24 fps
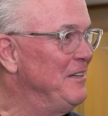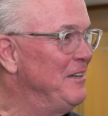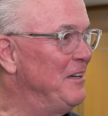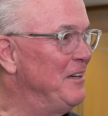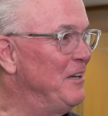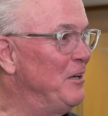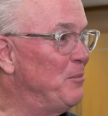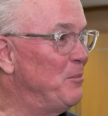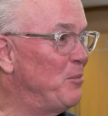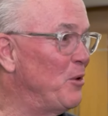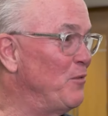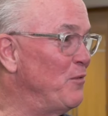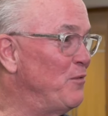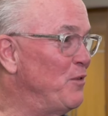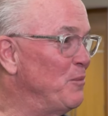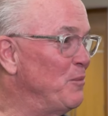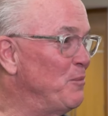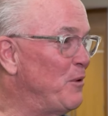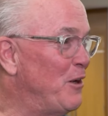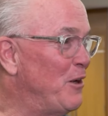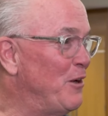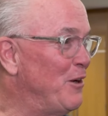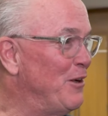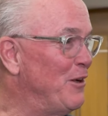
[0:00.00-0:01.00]
uh, Pro
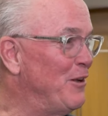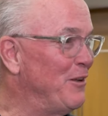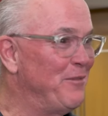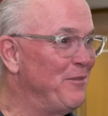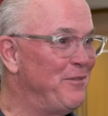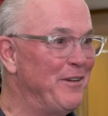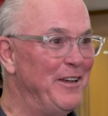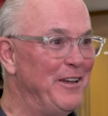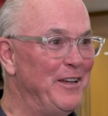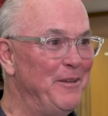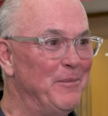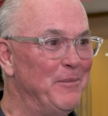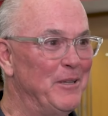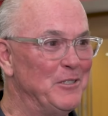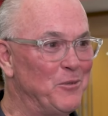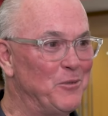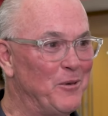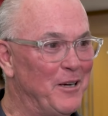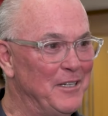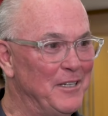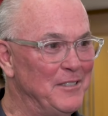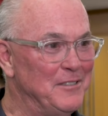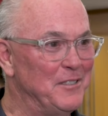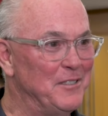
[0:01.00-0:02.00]
Football Hall of Fame. That's
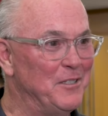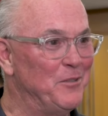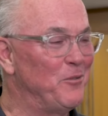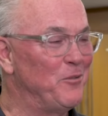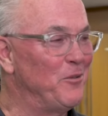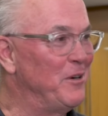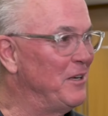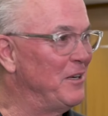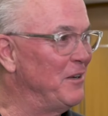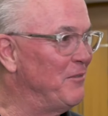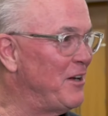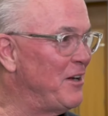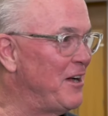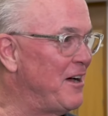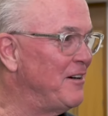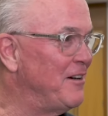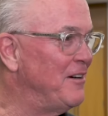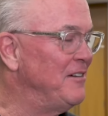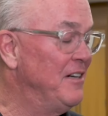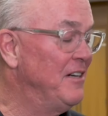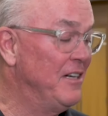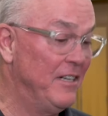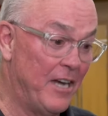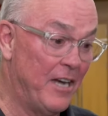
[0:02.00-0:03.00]
why he's in the Ring of
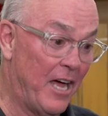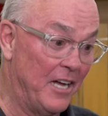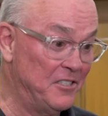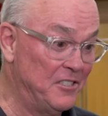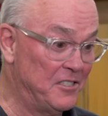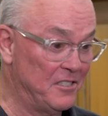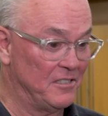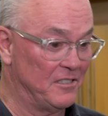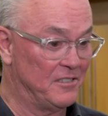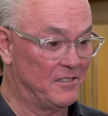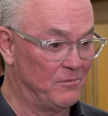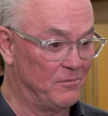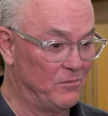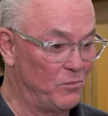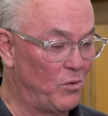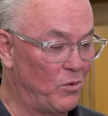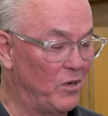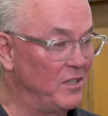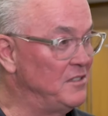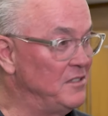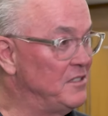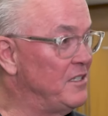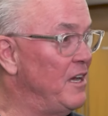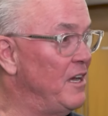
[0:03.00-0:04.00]
Honor. Not just
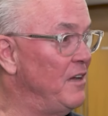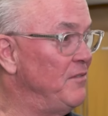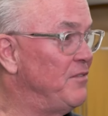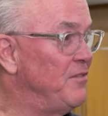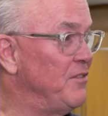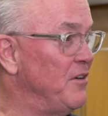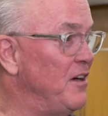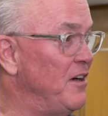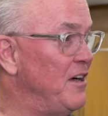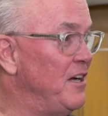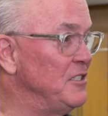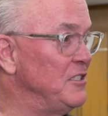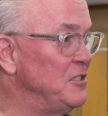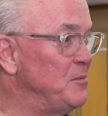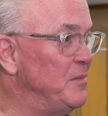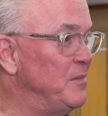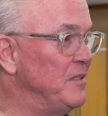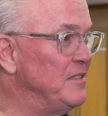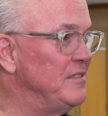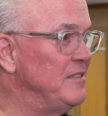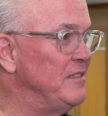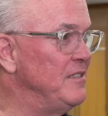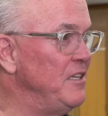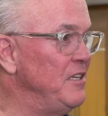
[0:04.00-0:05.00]
what he's done for us,
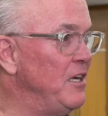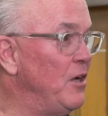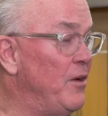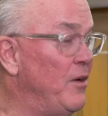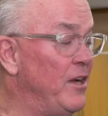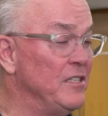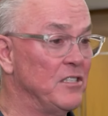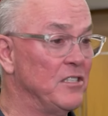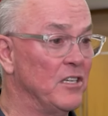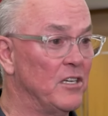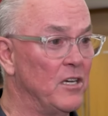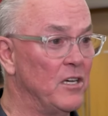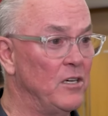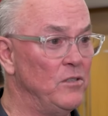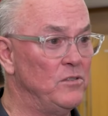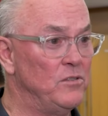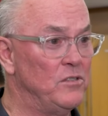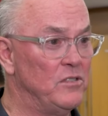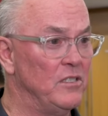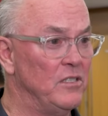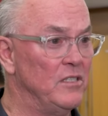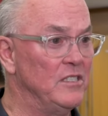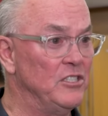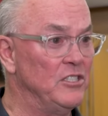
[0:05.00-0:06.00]
but you know, as a
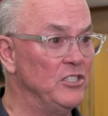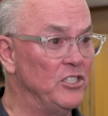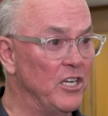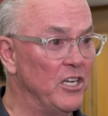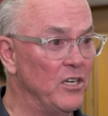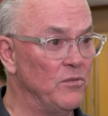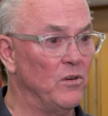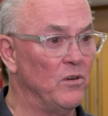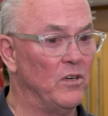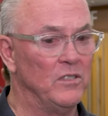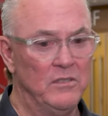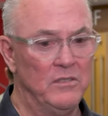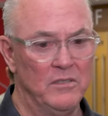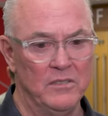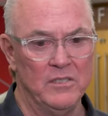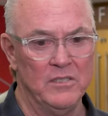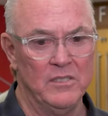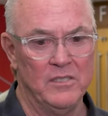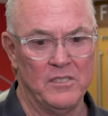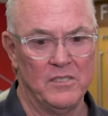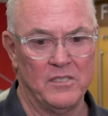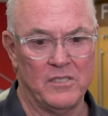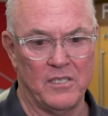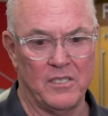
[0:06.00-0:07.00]
coach in general.
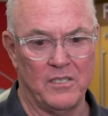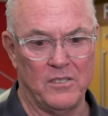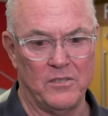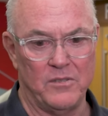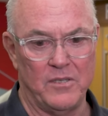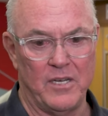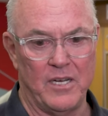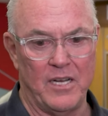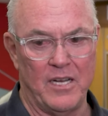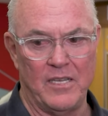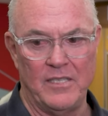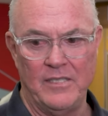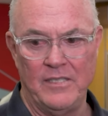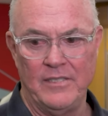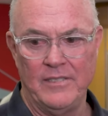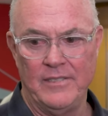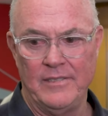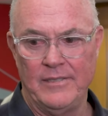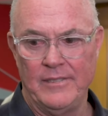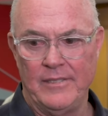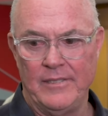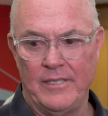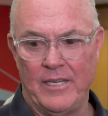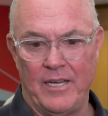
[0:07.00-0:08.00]
So, uh,
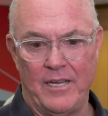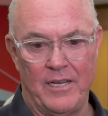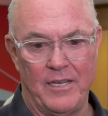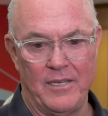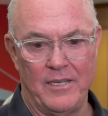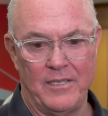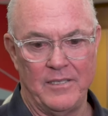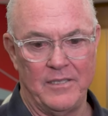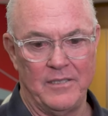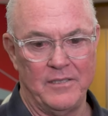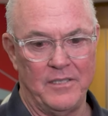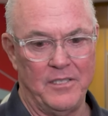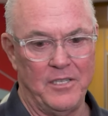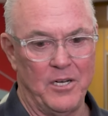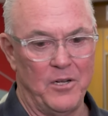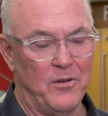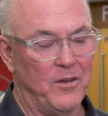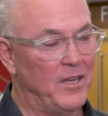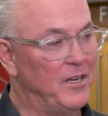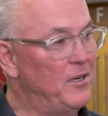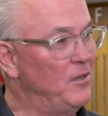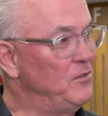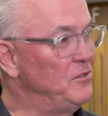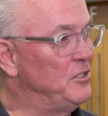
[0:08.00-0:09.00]
uh, you know,
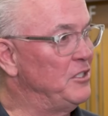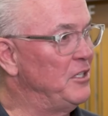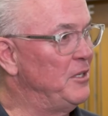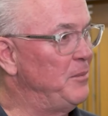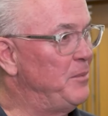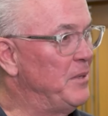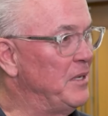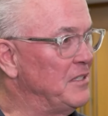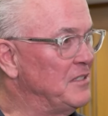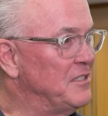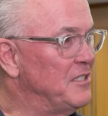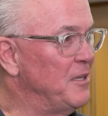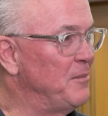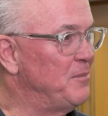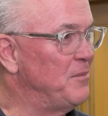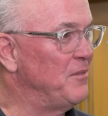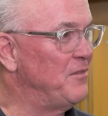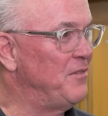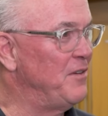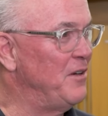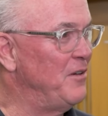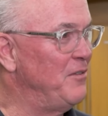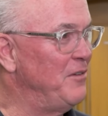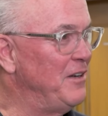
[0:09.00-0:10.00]
I know Jerry picks up the
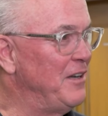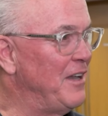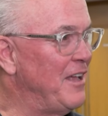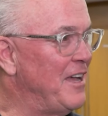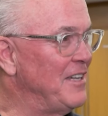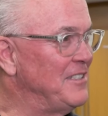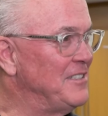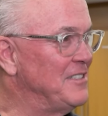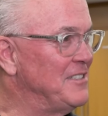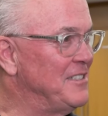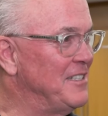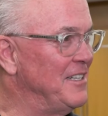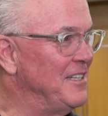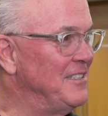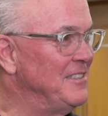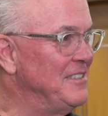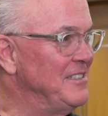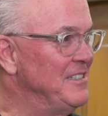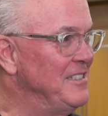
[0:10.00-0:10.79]
phone and likes to